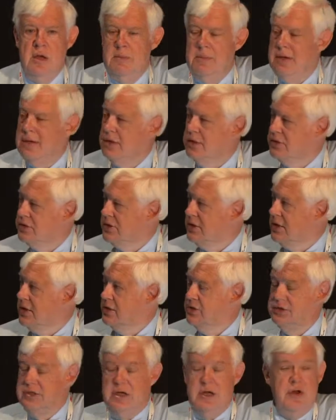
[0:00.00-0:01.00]
because it
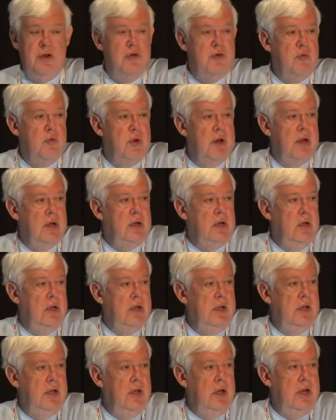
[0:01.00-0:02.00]
is
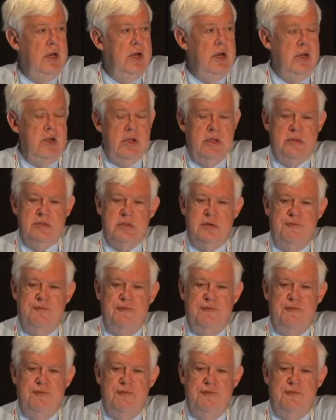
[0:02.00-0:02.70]
indirectly leading us to